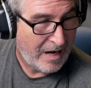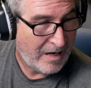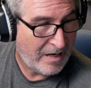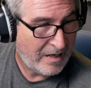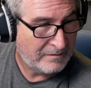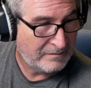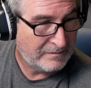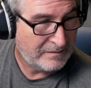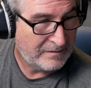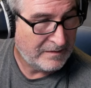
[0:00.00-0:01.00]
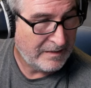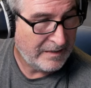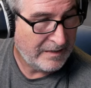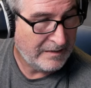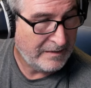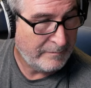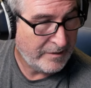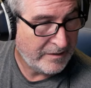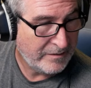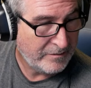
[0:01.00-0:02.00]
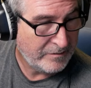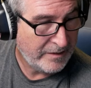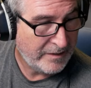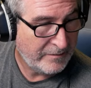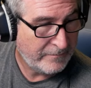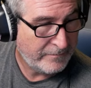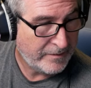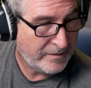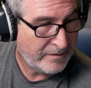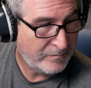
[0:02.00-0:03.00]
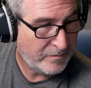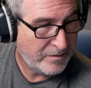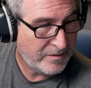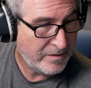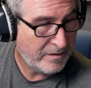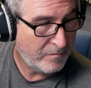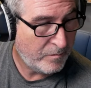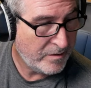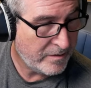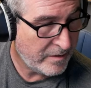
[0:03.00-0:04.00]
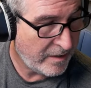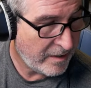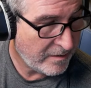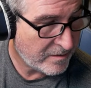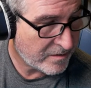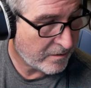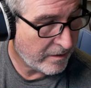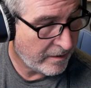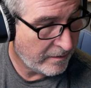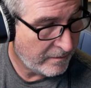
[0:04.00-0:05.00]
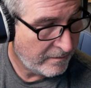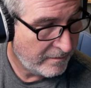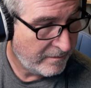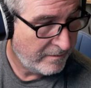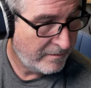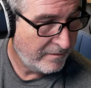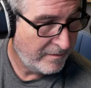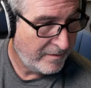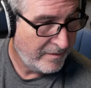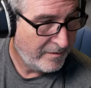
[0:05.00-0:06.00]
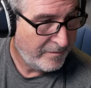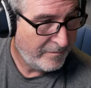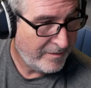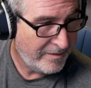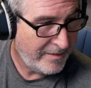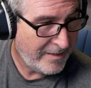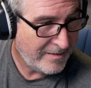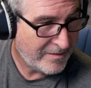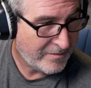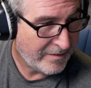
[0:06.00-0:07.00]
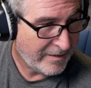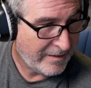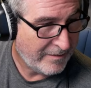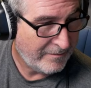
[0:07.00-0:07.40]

Alrighty, let me go ahead and find, where's the end screen? Where'd the end screen go?